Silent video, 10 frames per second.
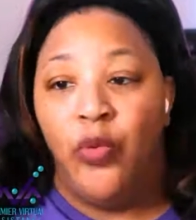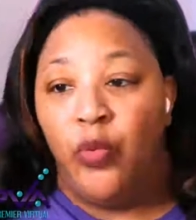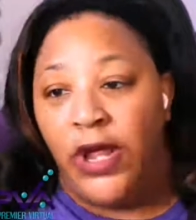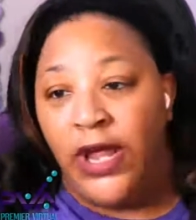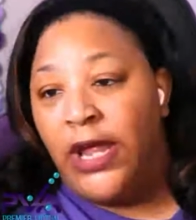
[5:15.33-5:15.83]

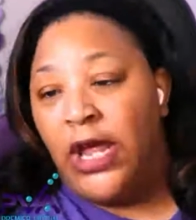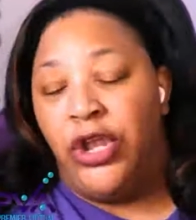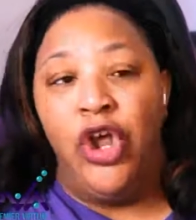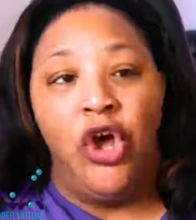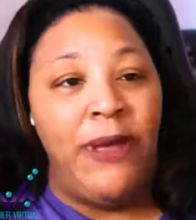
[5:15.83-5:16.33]
with a
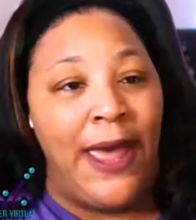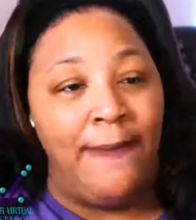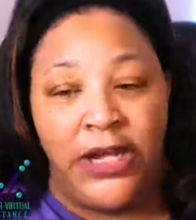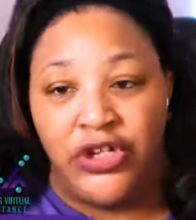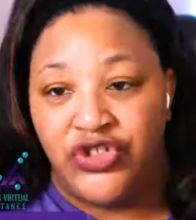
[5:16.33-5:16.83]
notepad
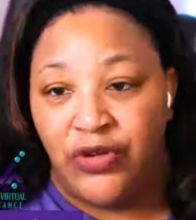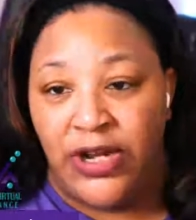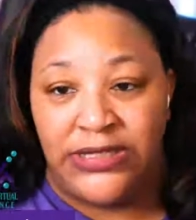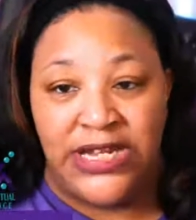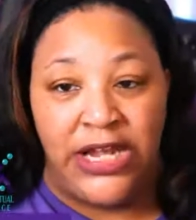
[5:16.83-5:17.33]
making sure
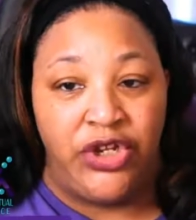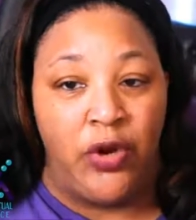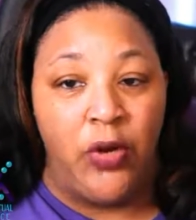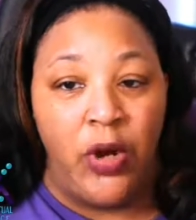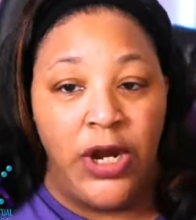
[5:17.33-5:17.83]
they take
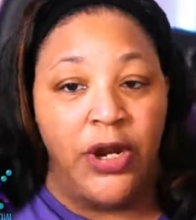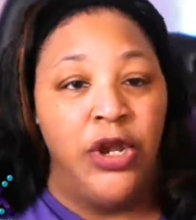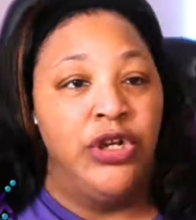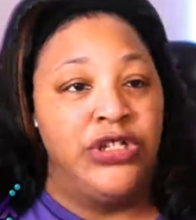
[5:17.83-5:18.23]
your order.